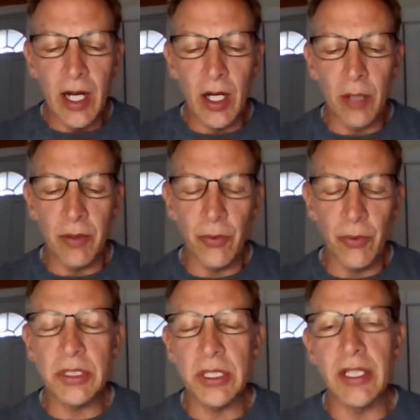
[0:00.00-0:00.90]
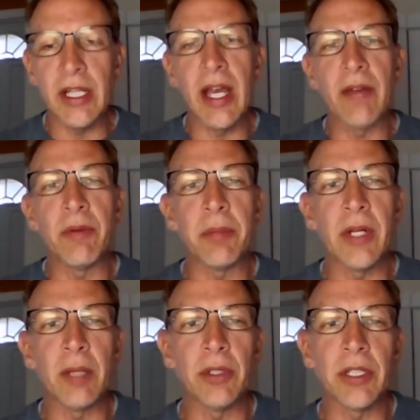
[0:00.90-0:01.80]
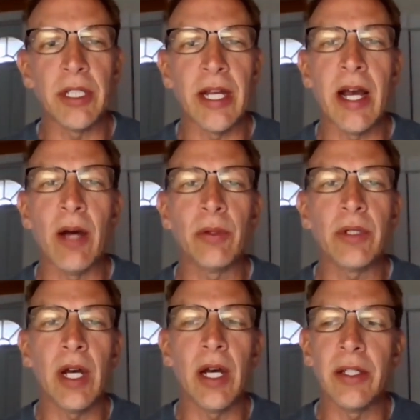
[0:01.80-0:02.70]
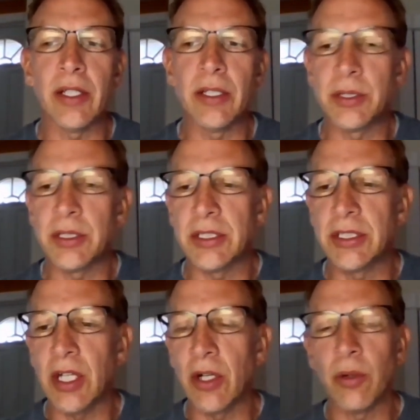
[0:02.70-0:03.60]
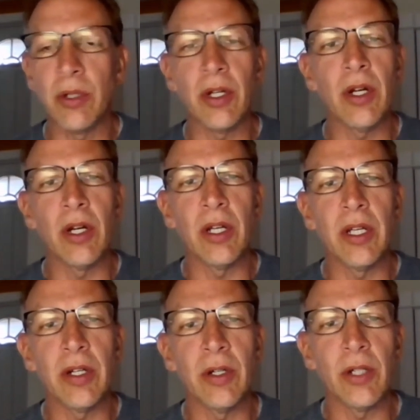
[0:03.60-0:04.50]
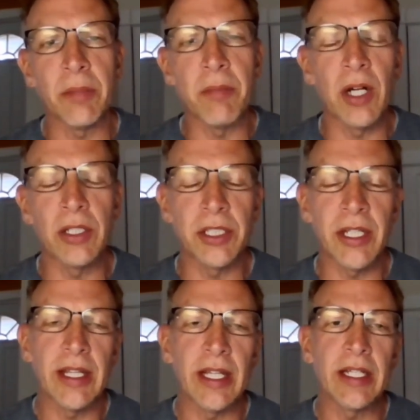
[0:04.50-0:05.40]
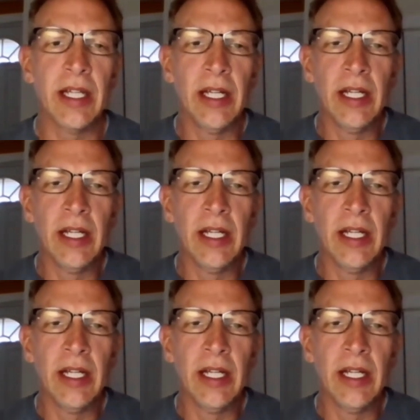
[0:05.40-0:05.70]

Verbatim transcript: Um, unfortunately, they haven't been able to get out. Uh, they usually start uh, in early March, I think.